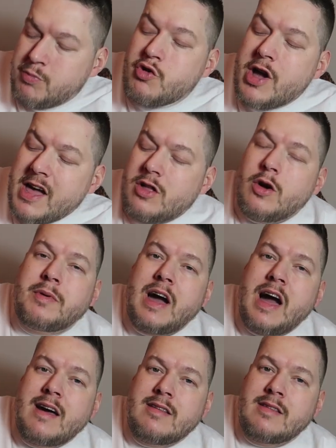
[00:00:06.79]
Break it up,
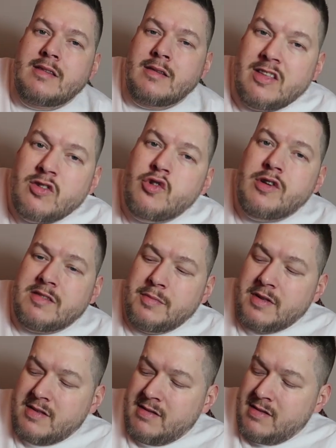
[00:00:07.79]
guys. It's
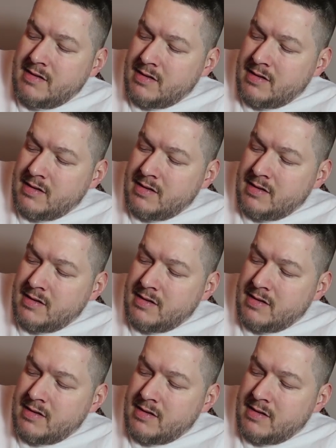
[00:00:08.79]
Christmas.